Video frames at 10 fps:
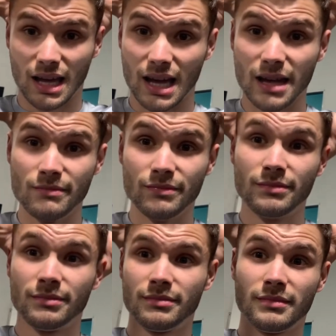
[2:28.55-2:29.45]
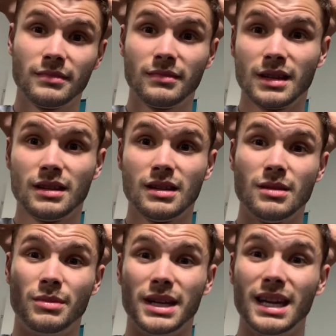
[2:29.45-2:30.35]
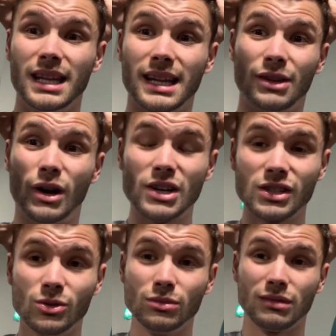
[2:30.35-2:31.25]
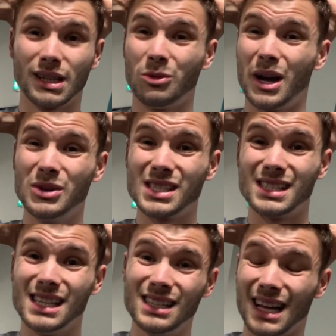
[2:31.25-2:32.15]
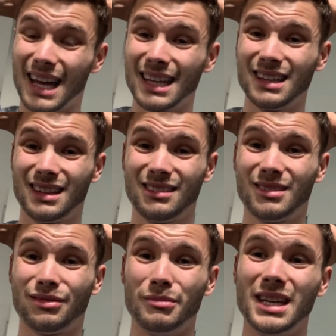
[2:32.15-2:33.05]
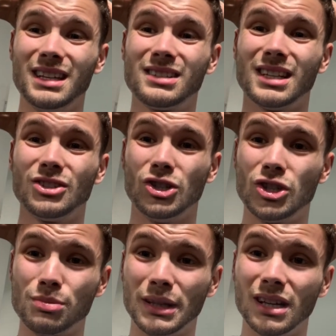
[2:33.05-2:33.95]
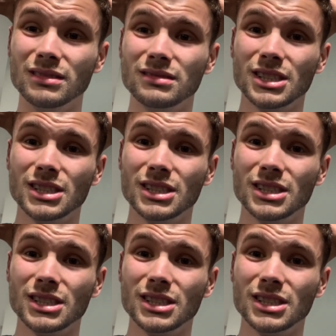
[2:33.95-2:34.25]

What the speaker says: I don't actually know what else to say. I think for me it's should just be done.